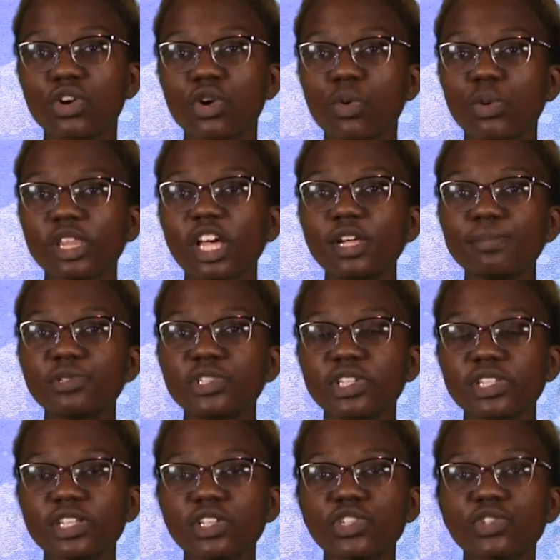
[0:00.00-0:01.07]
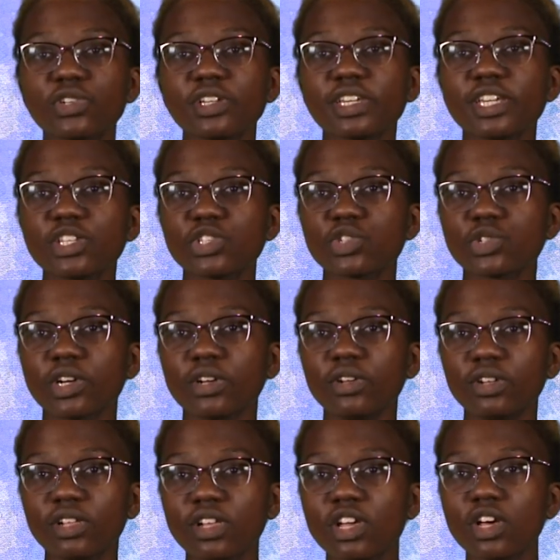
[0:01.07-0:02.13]
What helped Jesus during his
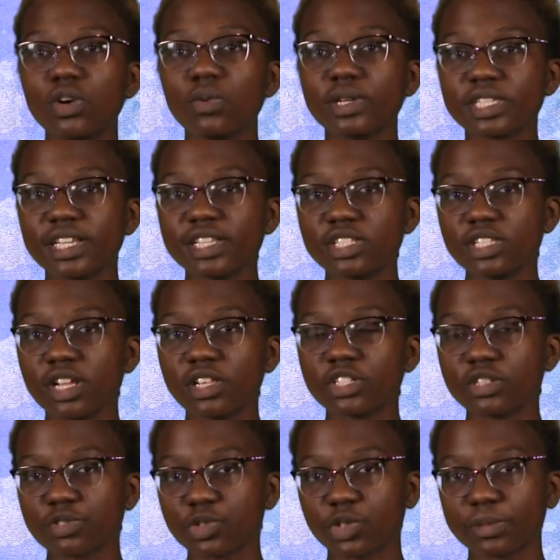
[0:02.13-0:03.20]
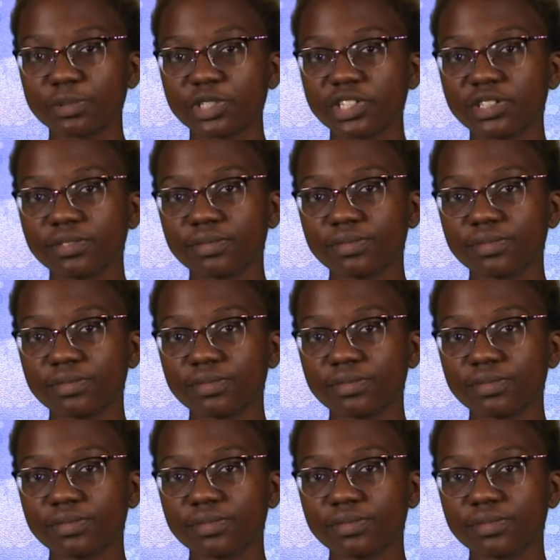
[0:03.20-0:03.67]
struggle was his knowledge of Scripture.